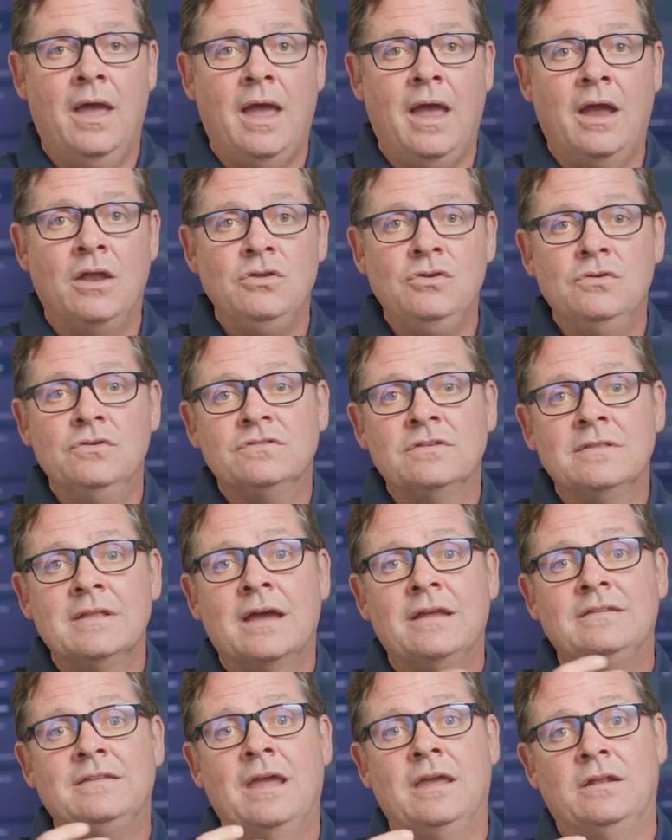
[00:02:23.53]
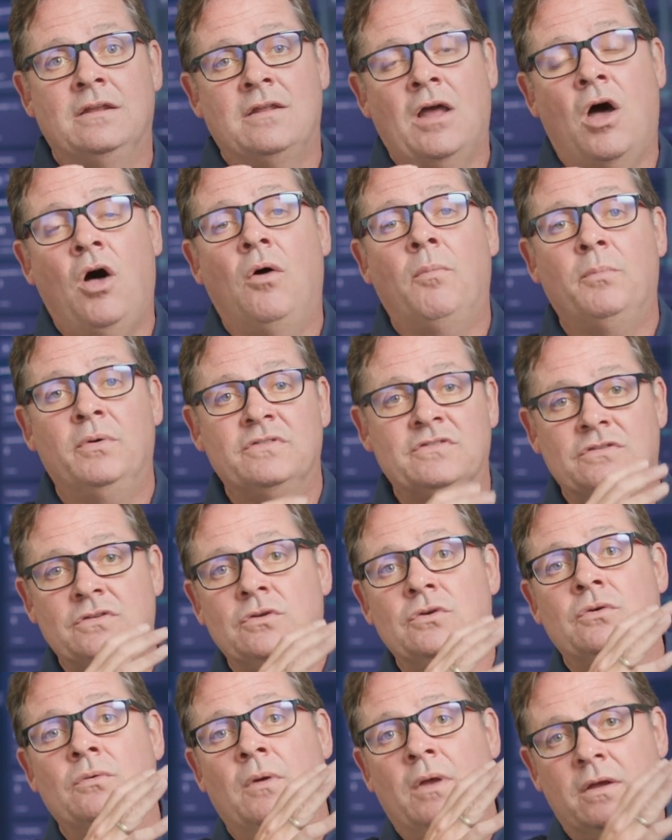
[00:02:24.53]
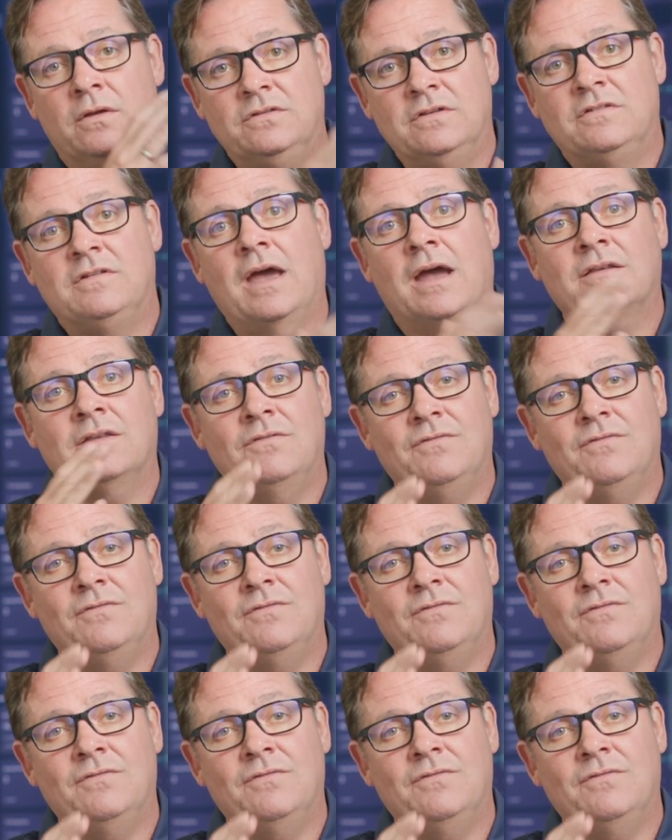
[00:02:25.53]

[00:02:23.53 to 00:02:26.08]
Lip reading: and using that data to help us do detect,